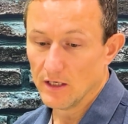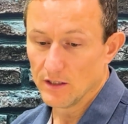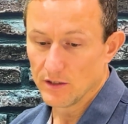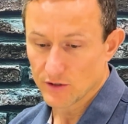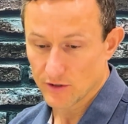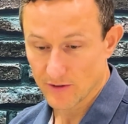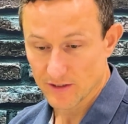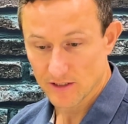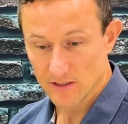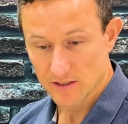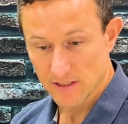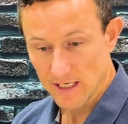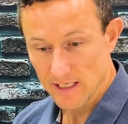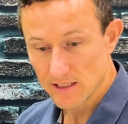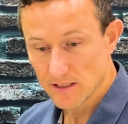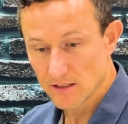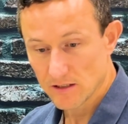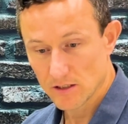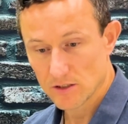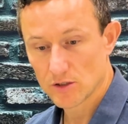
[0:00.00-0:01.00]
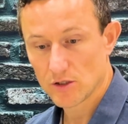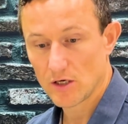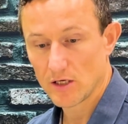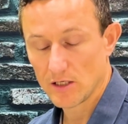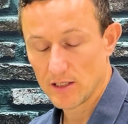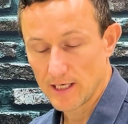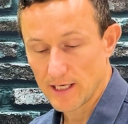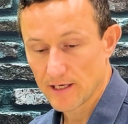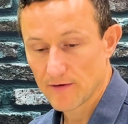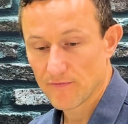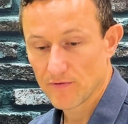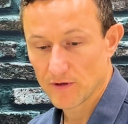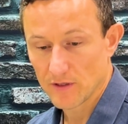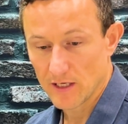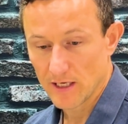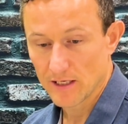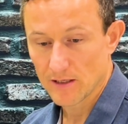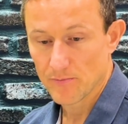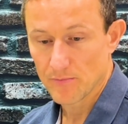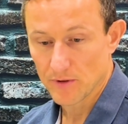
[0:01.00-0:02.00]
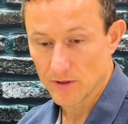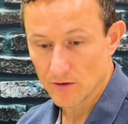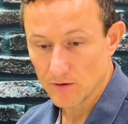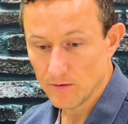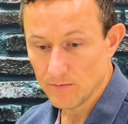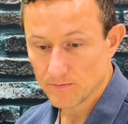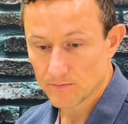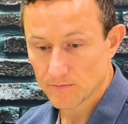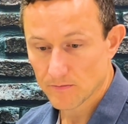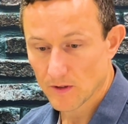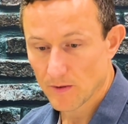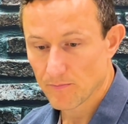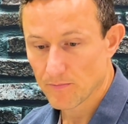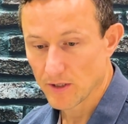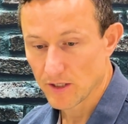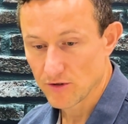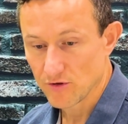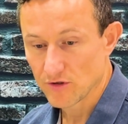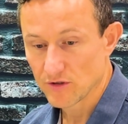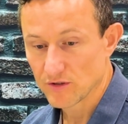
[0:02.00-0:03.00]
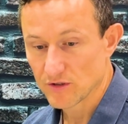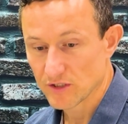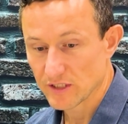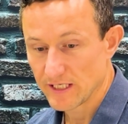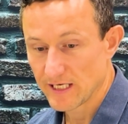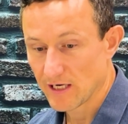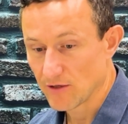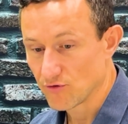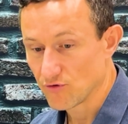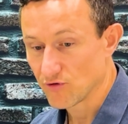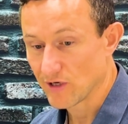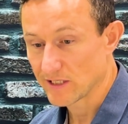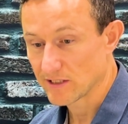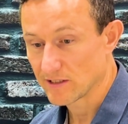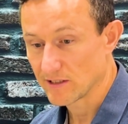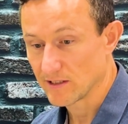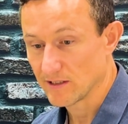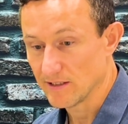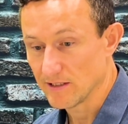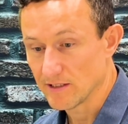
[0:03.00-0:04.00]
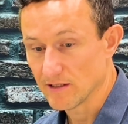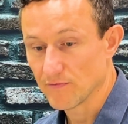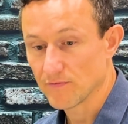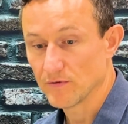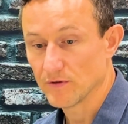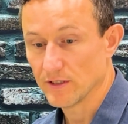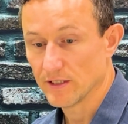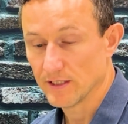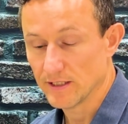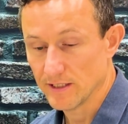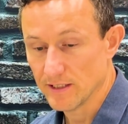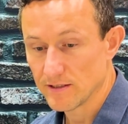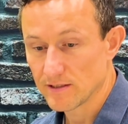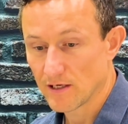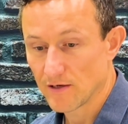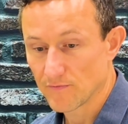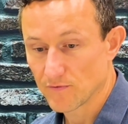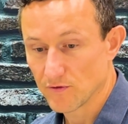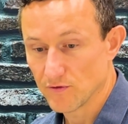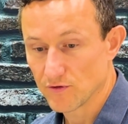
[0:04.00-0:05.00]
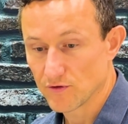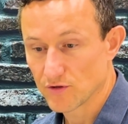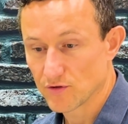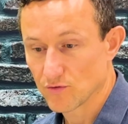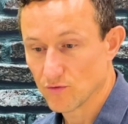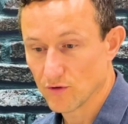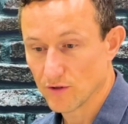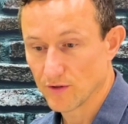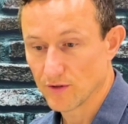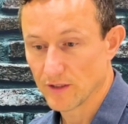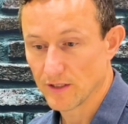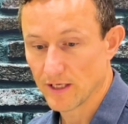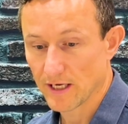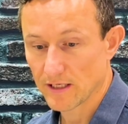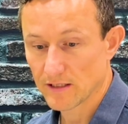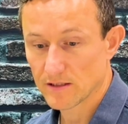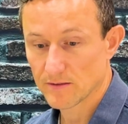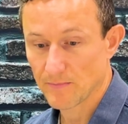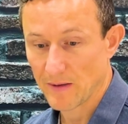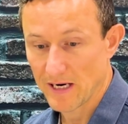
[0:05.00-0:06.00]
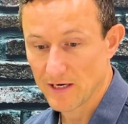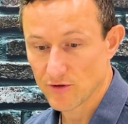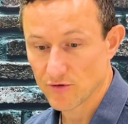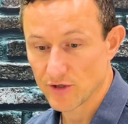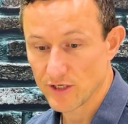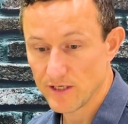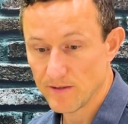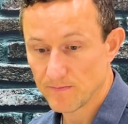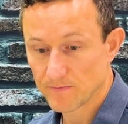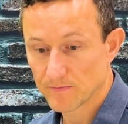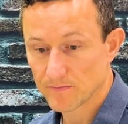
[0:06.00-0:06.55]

So as I say, this is not a like for like bill, but you can see how drastically different it is after installing the next battery.